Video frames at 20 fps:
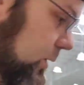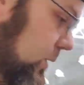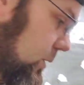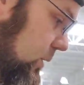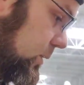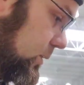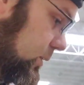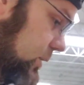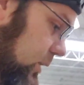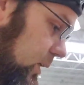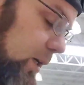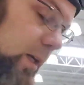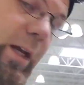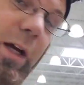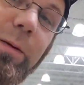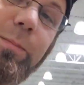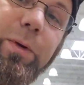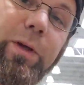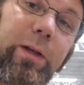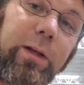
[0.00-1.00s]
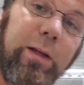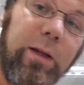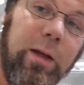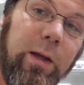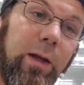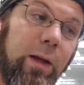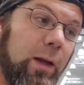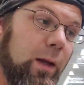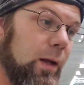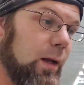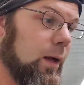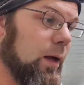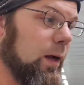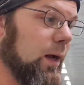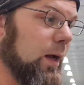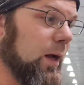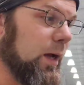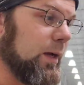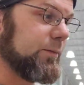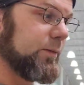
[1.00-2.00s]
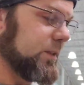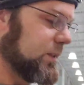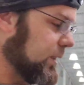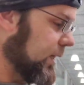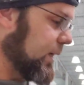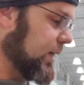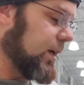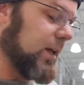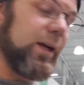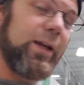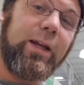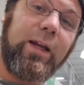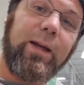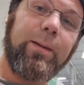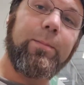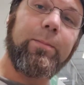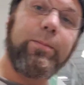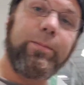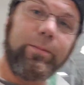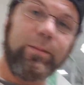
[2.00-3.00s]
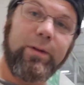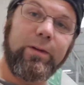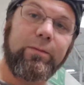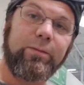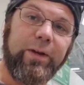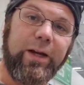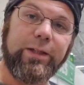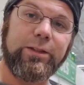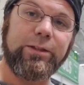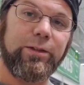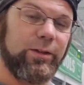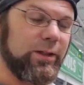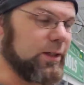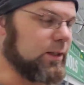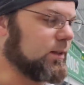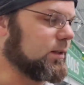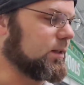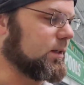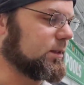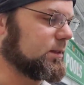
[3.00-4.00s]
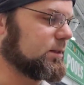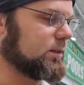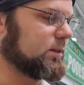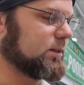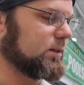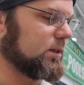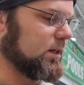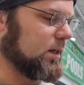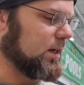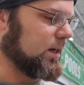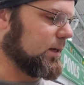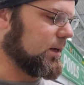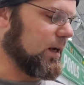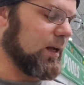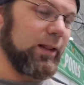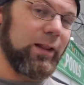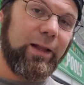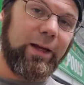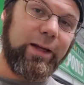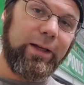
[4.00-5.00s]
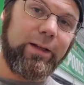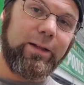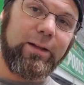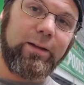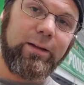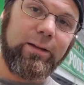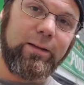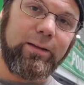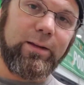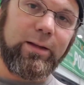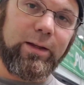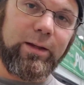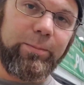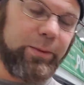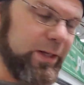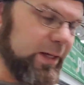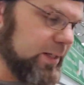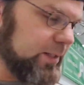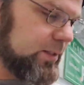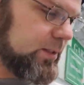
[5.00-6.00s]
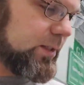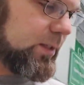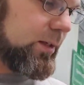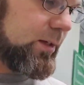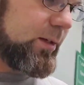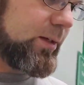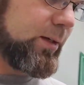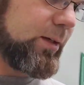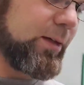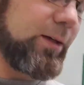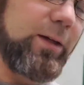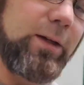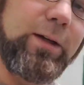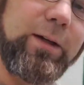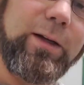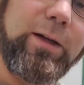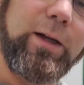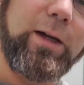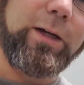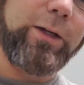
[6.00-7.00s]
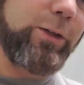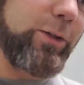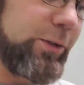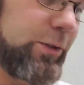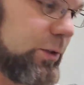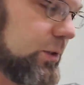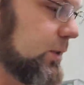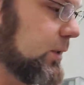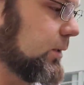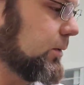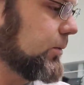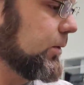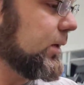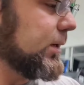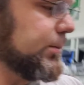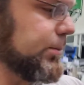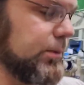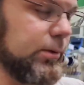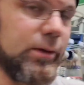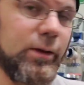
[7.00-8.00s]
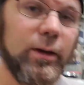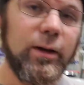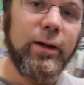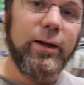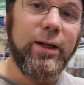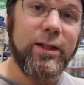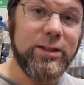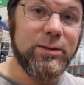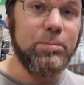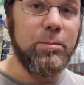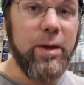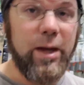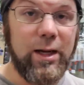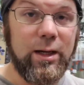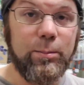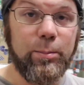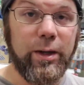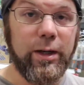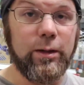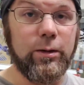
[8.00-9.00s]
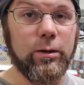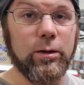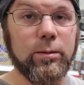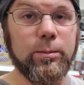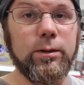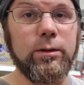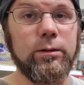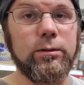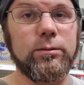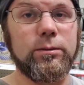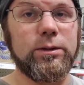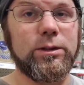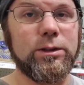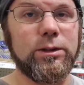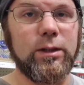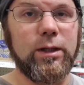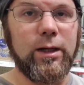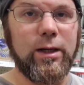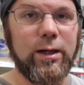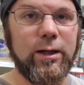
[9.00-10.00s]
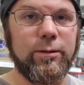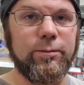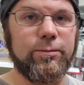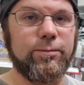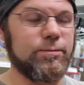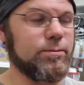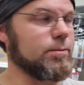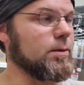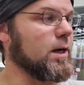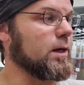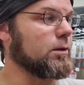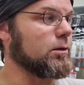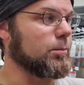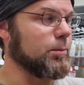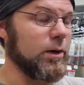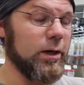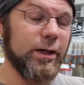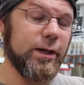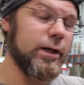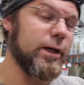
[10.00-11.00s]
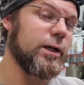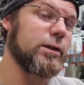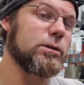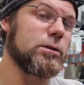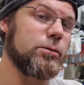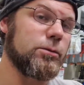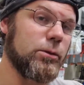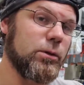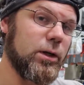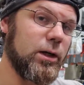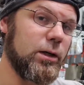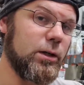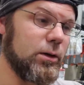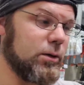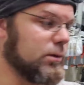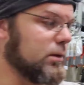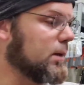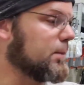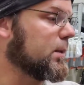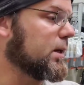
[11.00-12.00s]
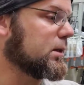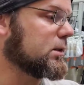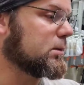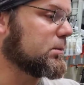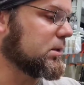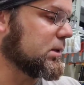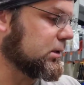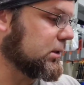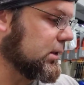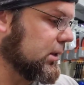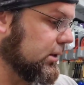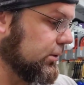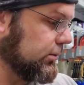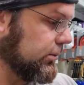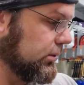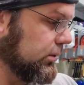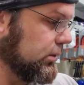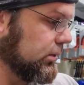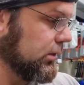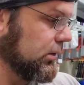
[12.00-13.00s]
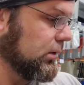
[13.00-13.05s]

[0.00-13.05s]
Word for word: register and check out, but I've decided I am, in fact, going to get this. I, I like the plastic uh, cushiony grip. It's made by Gerber, which I've got their pocket knives before, and I know they make some good stuff.